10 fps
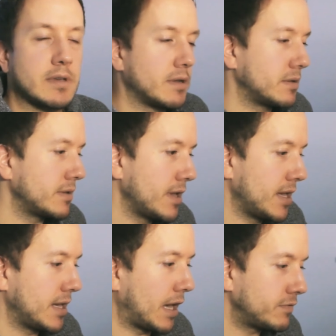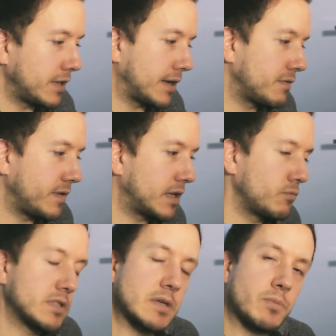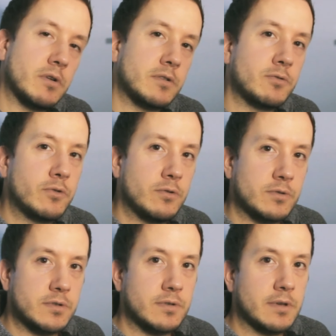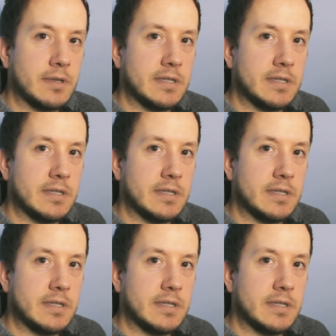and AfterEffects was able to use